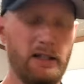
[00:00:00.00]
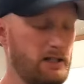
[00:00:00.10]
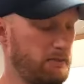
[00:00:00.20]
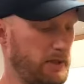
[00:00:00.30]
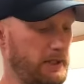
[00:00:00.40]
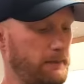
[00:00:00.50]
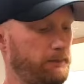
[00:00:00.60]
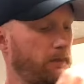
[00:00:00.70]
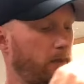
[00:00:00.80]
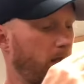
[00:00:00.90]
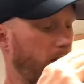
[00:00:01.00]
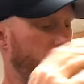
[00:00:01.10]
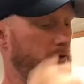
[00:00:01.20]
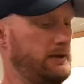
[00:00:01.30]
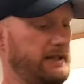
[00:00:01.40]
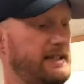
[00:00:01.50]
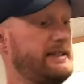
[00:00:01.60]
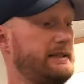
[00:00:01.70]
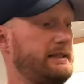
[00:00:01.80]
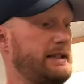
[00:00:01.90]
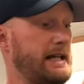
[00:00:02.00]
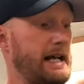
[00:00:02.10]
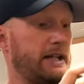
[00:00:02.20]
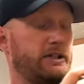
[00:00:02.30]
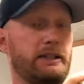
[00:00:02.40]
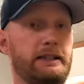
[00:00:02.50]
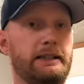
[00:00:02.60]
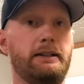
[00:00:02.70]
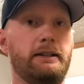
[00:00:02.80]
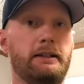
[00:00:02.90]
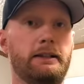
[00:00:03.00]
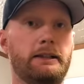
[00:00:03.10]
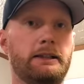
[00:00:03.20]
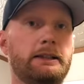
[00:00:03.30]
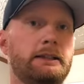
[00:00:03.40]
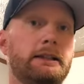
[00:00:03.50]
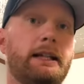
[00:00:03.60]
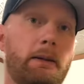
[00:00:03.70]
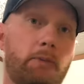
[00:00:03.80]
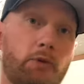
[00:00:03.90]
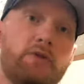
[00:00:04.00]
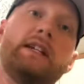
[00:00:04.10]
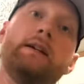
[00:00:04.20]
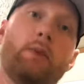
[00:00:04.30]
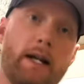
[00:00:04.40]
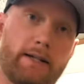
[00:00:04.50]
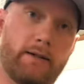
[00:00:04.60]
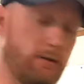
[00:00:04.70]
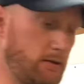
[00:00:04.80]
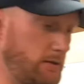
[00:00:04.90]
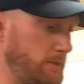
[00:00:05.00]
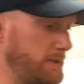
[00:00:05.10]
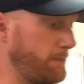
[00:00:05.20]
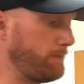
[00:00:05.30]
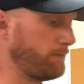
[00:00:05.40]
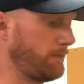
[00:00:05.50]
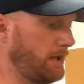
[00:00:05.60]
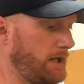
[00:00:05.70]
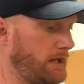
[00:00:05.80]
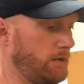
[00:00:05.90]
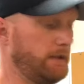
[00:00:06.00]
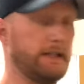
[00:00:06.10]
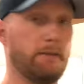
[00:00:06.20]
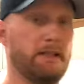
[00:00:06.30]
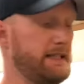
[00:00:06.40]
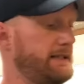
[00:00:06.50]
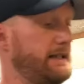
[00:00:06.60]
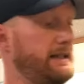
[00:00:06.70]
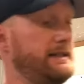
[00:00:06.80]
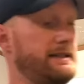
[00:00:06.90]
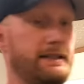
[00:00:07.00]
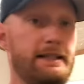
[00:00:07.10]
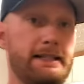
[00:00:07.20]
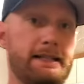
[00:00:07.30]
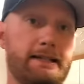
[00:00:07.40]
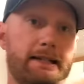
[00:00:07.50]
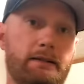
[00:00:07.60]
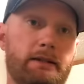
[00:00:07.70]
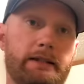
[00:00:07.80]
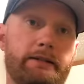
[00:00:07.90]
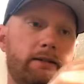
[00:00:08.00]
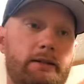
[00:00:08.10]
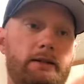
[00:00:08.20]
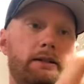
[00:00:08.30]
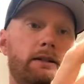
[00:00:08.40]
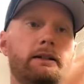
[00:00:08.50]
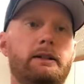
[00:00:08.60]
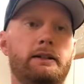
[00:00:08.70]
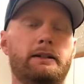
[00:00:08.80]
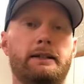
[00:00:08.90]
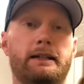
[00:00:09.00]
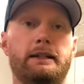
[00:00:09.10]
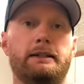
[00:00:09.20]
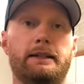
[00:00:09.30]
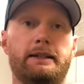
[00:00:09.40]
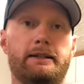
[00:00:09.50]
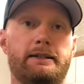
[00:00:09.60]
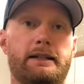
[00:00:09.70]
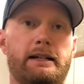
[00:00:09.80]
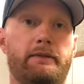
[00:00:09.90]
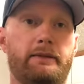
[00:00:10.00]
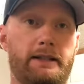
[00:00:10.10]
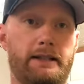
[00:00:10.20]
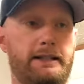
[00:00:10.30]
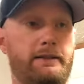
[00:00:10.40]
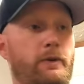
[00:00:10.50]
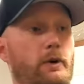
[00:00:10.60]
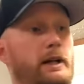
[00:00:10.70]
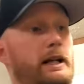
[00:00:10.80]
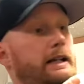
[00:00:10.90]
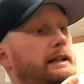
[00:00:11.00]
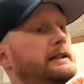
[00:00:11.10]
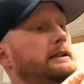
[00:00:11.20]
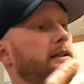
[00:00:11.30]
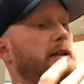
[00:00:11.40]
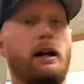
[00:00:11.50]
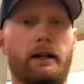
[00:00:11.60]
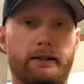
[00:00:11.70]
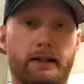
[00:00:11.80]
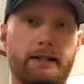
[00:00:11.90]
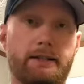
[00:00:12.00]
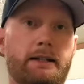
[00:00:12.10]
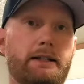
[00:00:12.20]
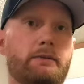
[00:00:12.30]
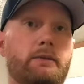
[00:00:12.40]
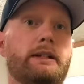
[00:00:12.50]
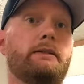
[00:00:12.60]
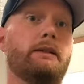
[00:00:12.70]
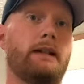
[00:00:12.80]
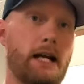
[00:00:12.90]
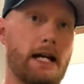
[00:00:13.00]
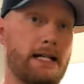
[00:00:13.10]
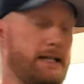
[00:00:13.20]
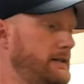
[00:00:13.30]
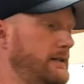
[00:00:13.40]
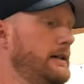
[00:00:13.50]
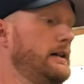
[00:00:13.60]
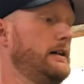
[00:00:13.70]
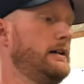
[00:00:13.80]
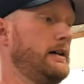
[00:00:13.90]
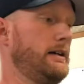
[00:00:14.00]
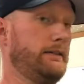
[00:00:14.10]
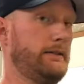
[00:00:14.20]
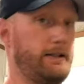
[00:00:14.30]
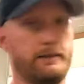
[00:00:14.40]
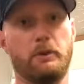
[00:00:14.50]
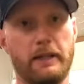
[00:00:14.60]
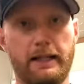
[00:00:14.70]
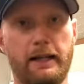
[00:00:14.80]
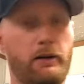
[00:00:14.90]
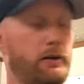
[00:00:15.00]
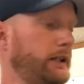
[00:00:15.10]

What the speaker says: But this actually came through T-Rex arms. Now, with that being said, this is a T-Rex thing. It is for a Glock 19 with a light. That is what I carry.